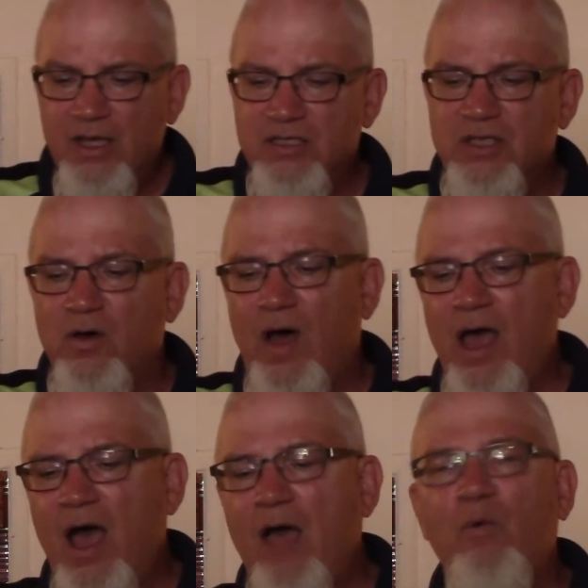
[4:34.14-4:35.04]
So I,
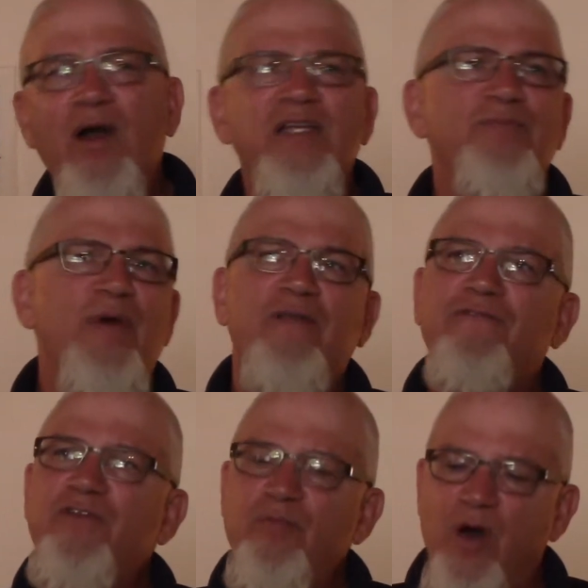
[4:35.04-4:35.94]
I want to spend
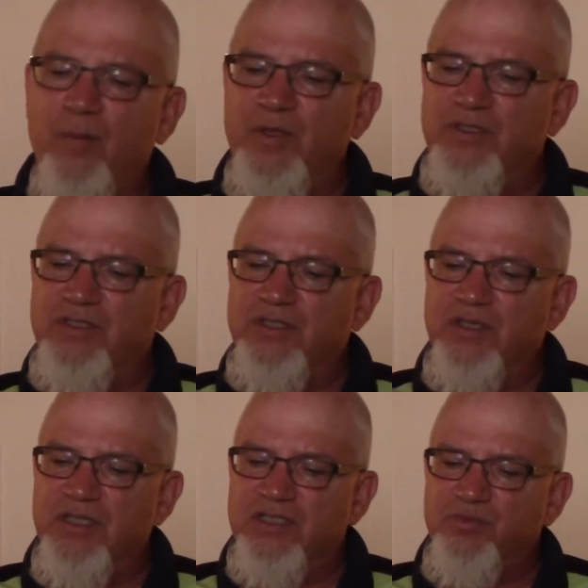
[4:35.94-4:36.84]
a few moments
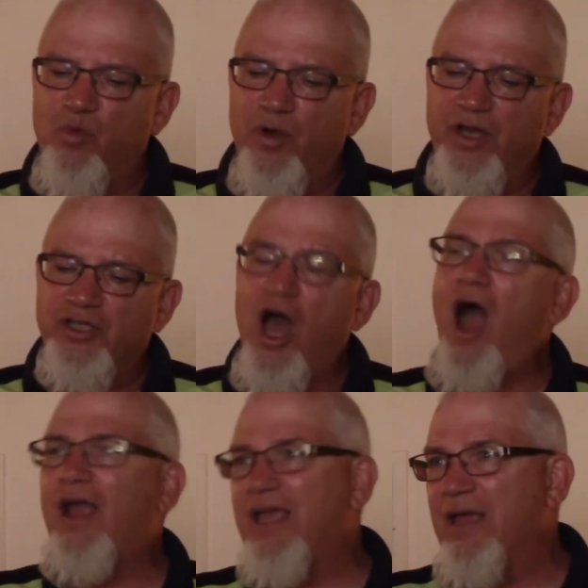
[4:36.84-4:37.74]
this morning
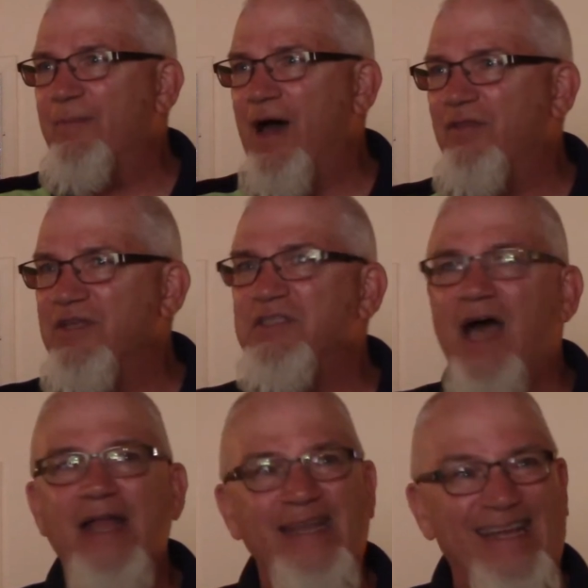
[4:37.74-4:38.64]
talking about this
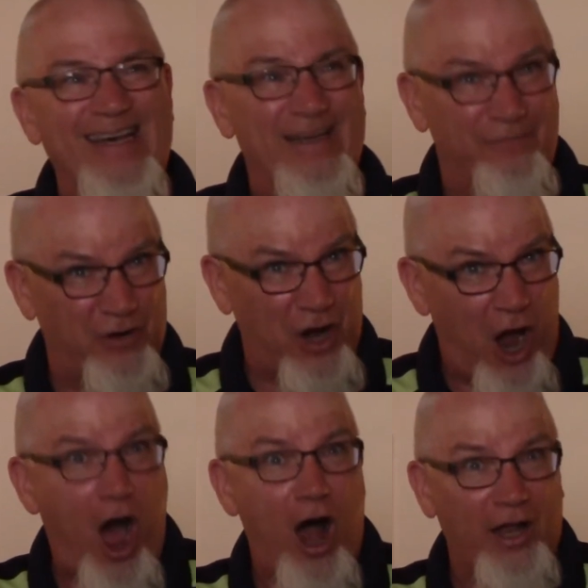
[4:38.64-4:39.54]
idea of
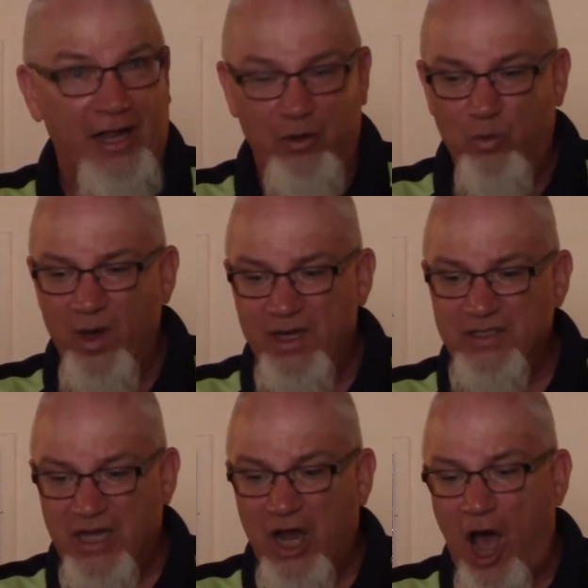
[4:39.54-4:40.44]
calling. What
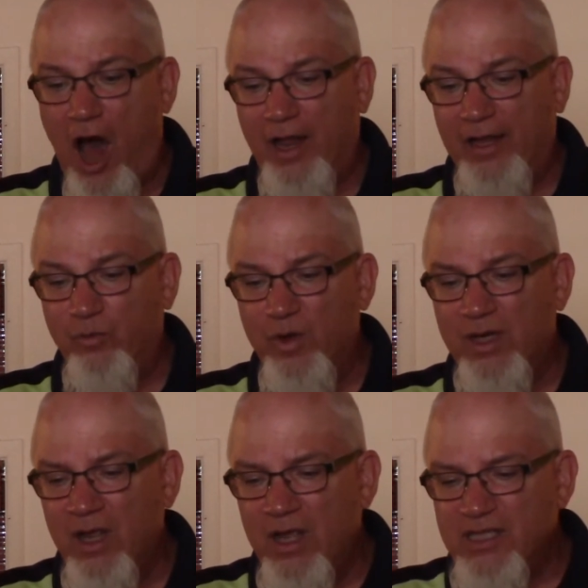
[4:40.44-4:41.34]
is a calling?
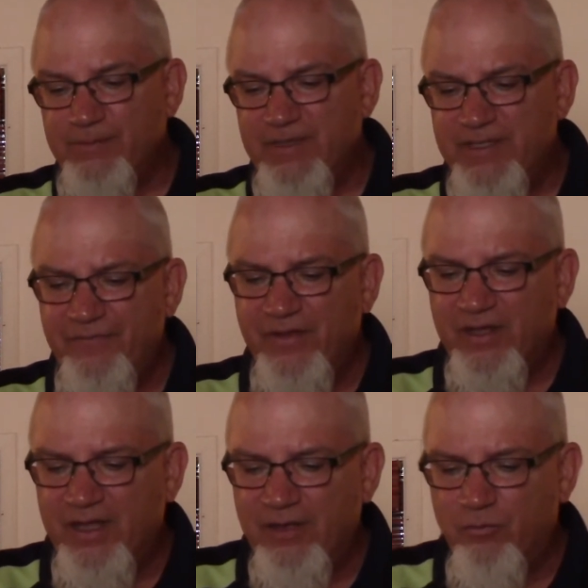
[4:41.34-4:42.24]
What
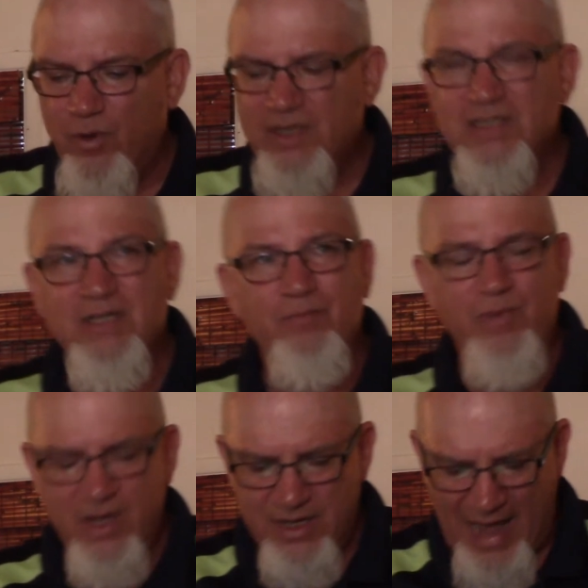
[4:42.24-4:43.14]
specifically, what does it
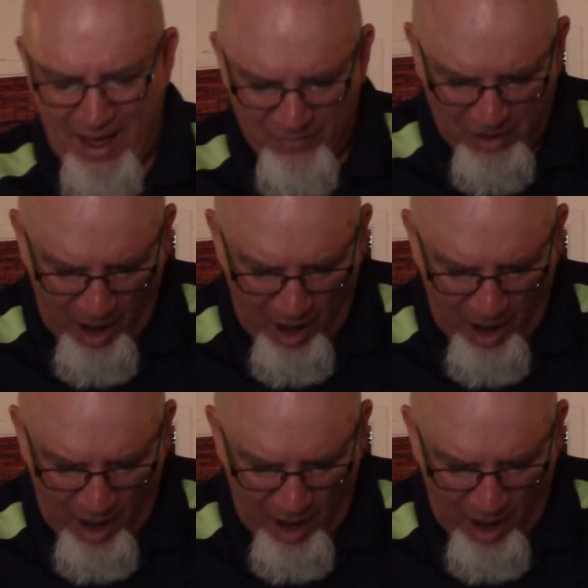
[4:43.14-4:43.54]
mean to have